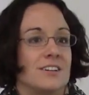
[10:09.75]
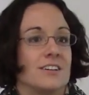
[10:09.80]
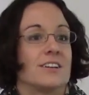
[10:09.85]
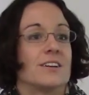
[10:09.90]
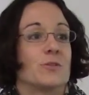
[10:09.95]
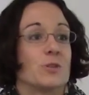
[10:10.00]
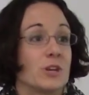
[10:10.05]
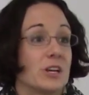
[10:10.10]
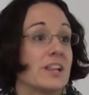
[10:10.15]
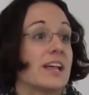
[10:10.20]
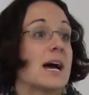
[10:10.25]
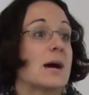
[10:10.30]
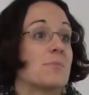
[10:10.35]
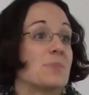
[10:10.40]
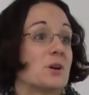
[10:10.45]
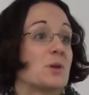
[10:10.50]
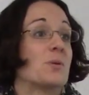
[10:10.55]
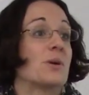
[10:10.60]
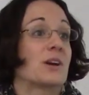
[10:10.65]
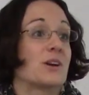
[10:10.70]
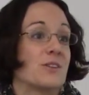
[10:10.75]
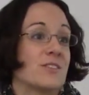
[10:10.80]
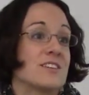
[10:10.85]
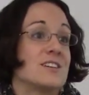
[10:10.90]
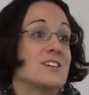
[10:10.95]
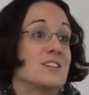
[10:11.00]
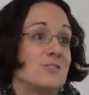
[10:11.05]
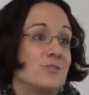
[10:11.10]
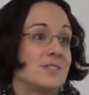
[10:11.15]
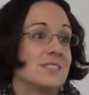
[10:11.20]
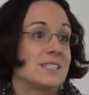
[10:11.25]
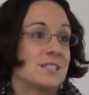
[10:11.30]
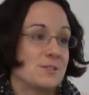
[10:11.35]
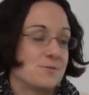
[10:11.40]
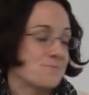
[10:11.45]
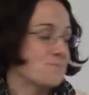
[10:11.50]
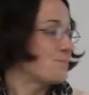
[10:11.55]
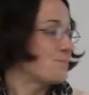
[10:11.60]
it, will happen quicker than it used to.